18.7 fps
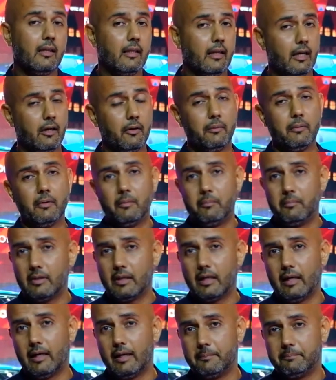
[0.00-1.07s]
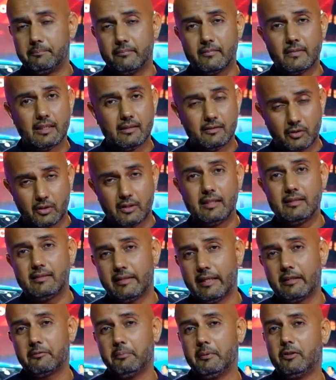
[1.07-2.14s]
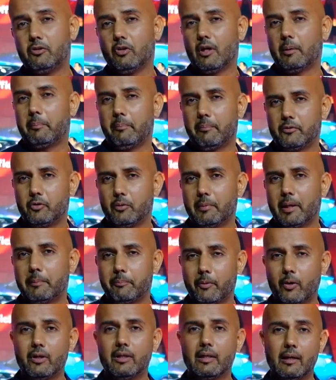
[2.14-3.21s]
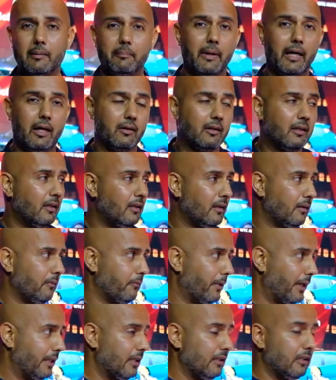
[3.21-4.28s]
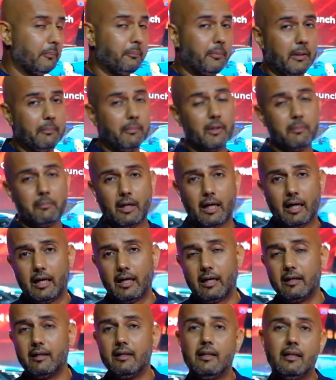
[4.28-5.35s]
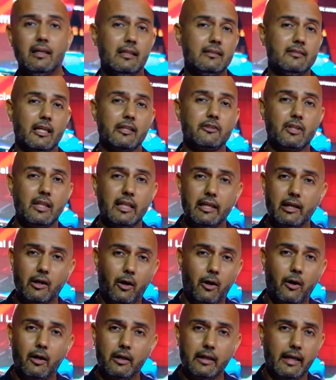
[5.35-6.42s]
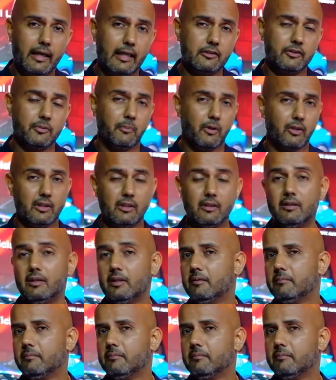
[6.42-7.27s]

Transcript: Now, so this takes me to my point about whether the Premium R is actually a hot hatch model.